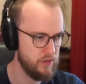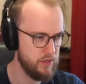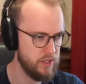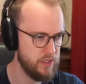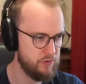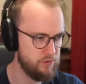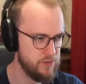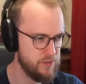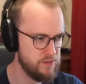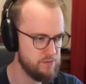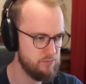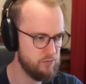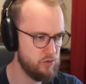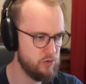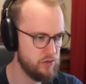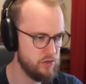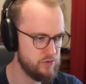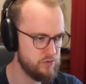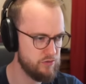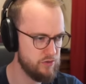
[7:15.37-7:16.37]
And increases
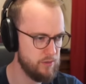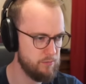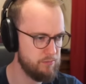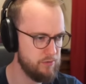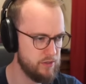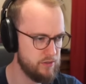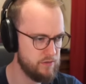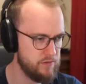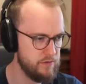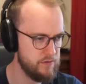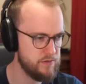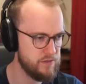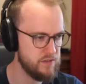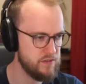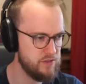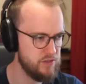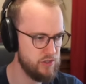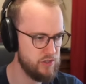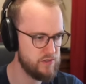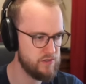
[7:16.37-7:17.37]
Mortal Strike, Bloodthirst,
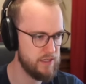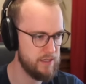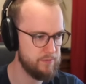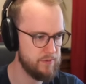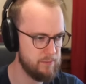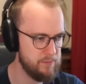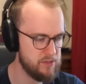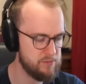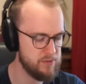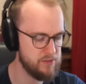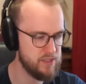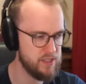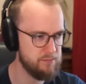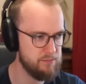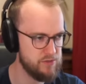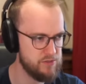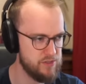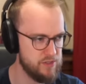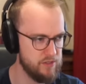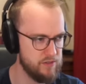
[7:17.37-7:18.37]
and Shield Slam damage by
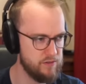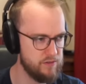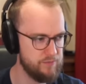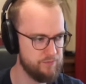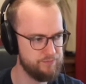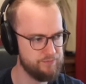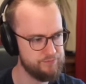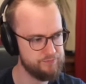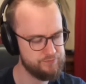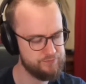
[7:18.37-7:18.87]
10%.